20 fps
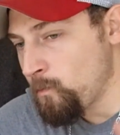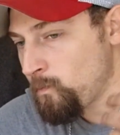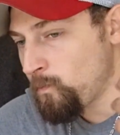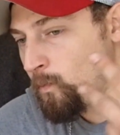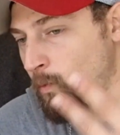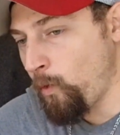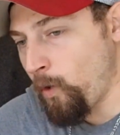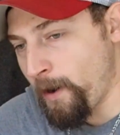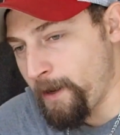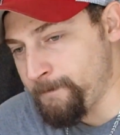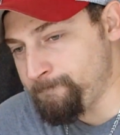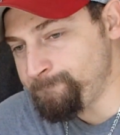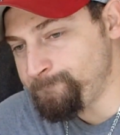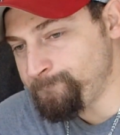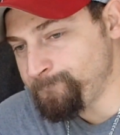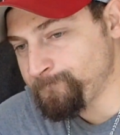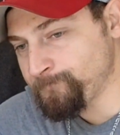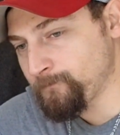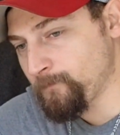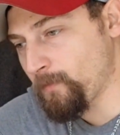One,
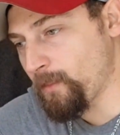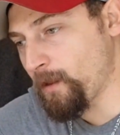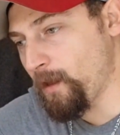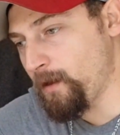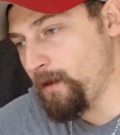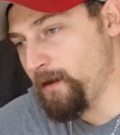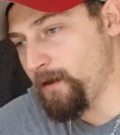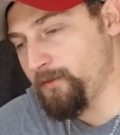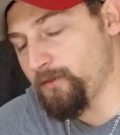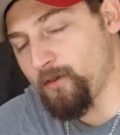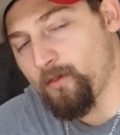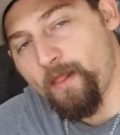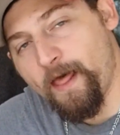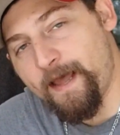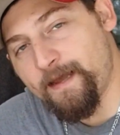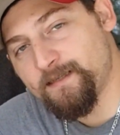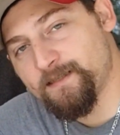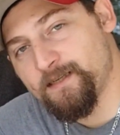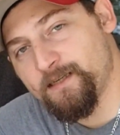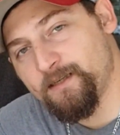the
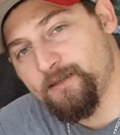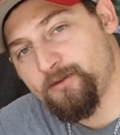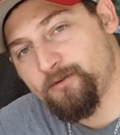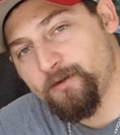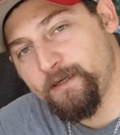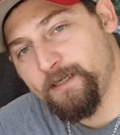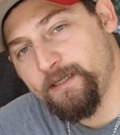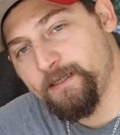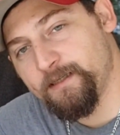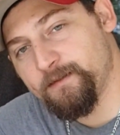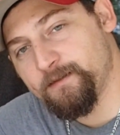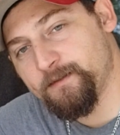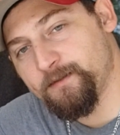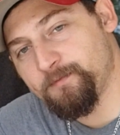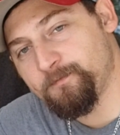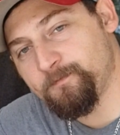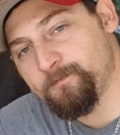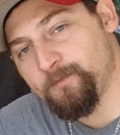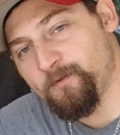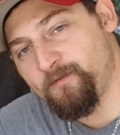last ingredient
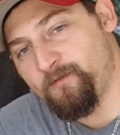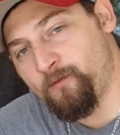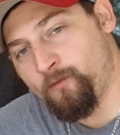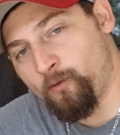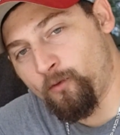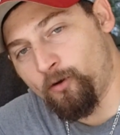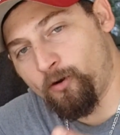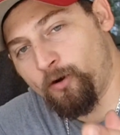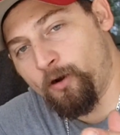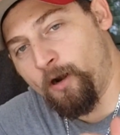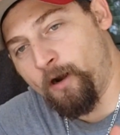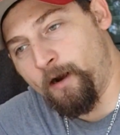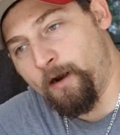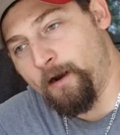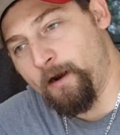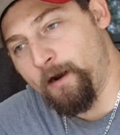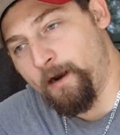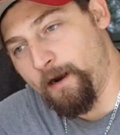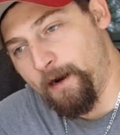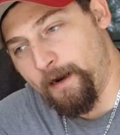before
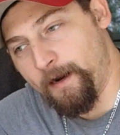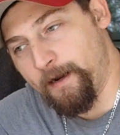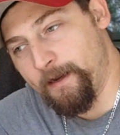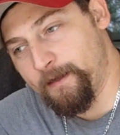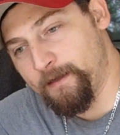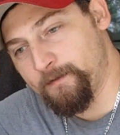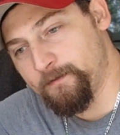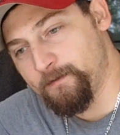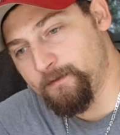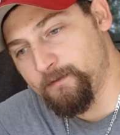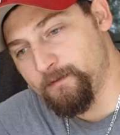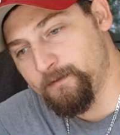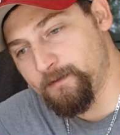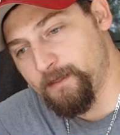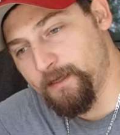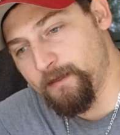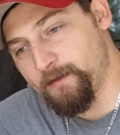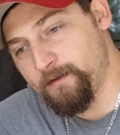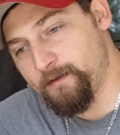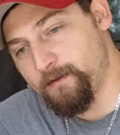I
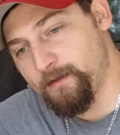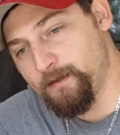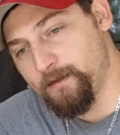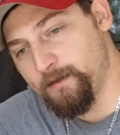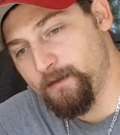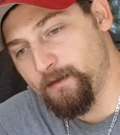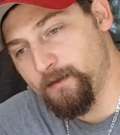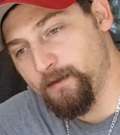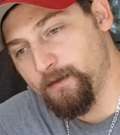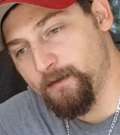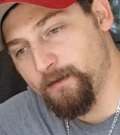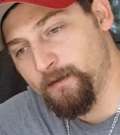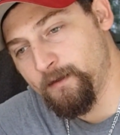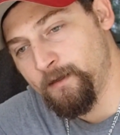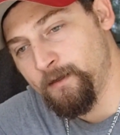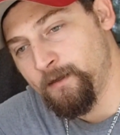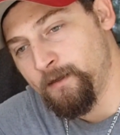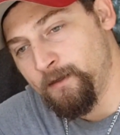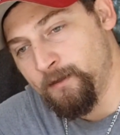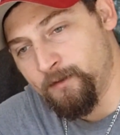did the
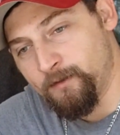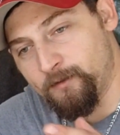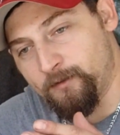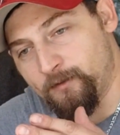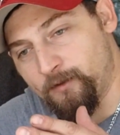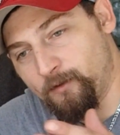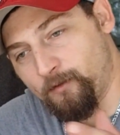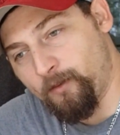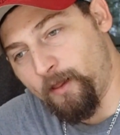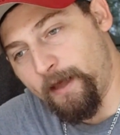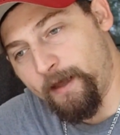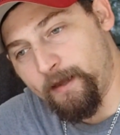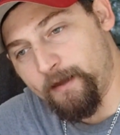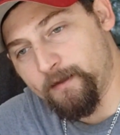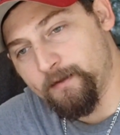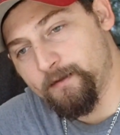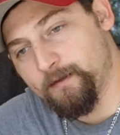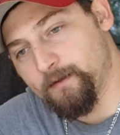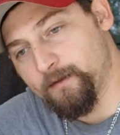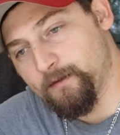
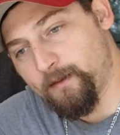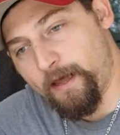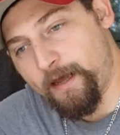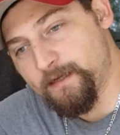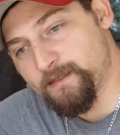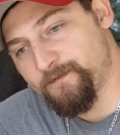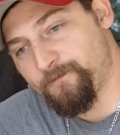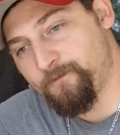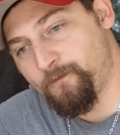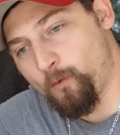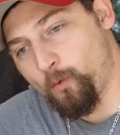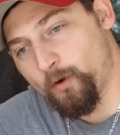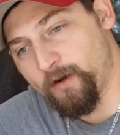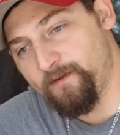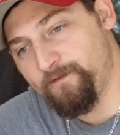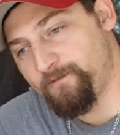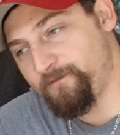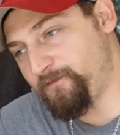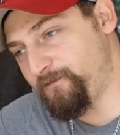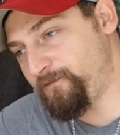last
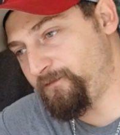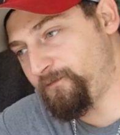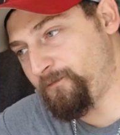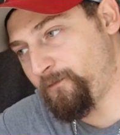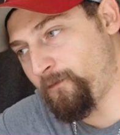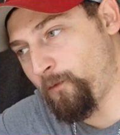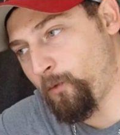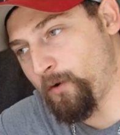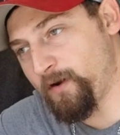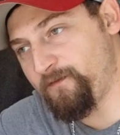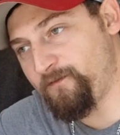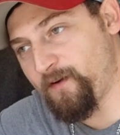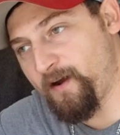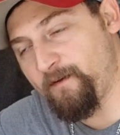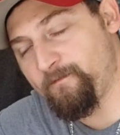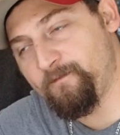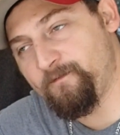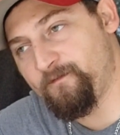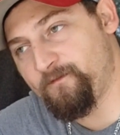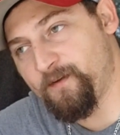
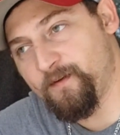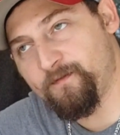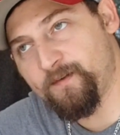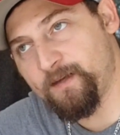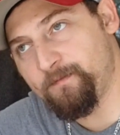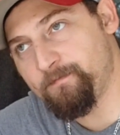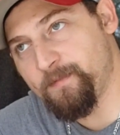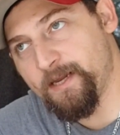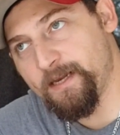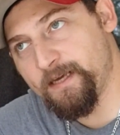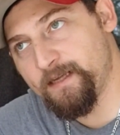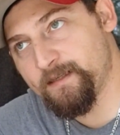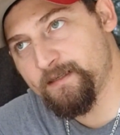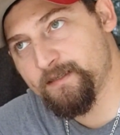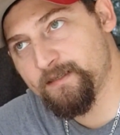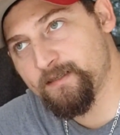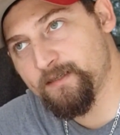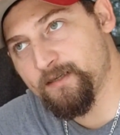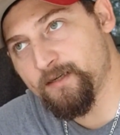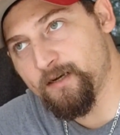45, 50
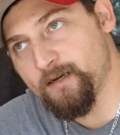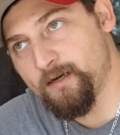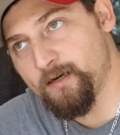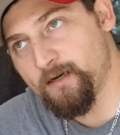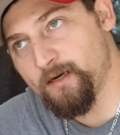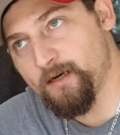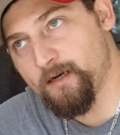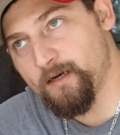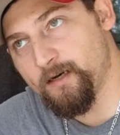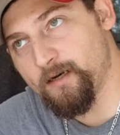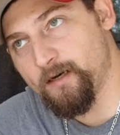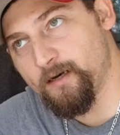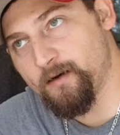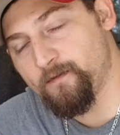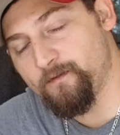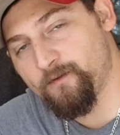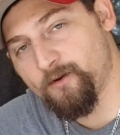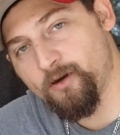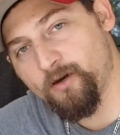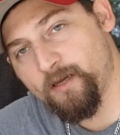minutes
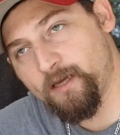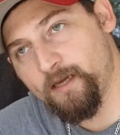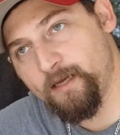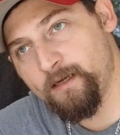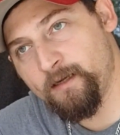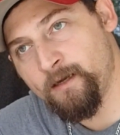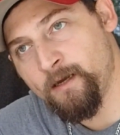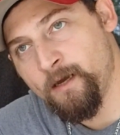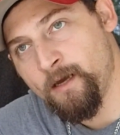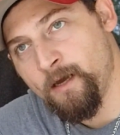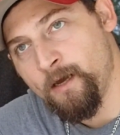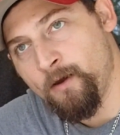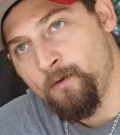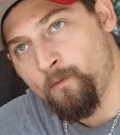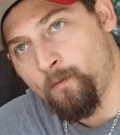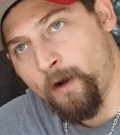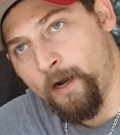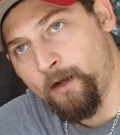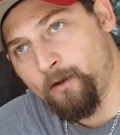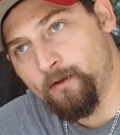of cooking
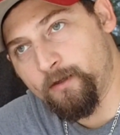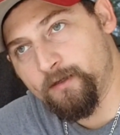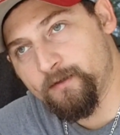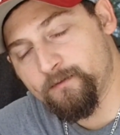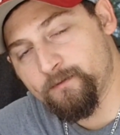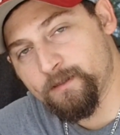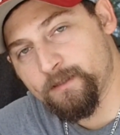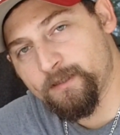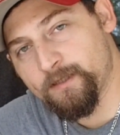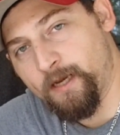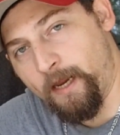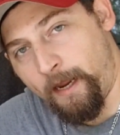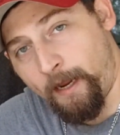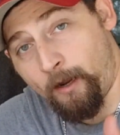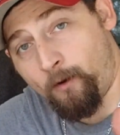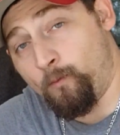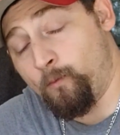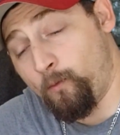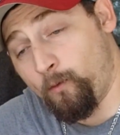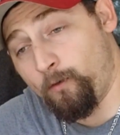while it was
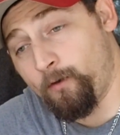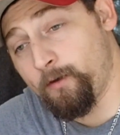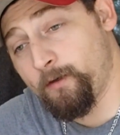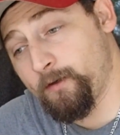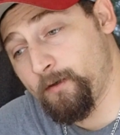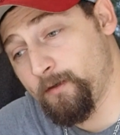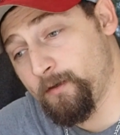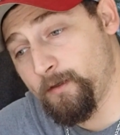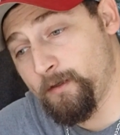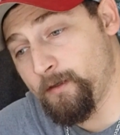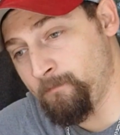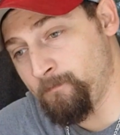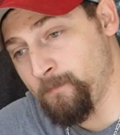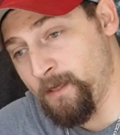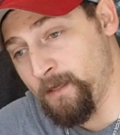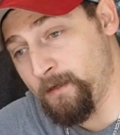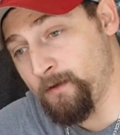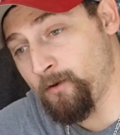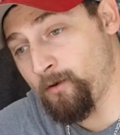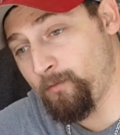at work
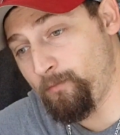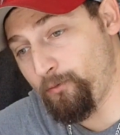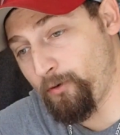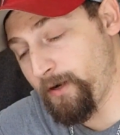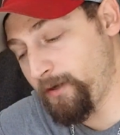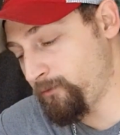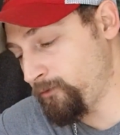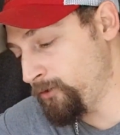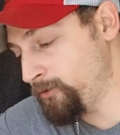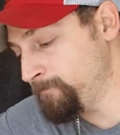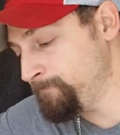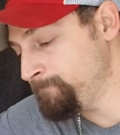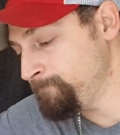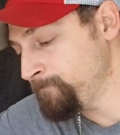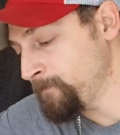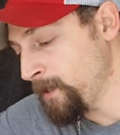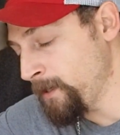in our break room.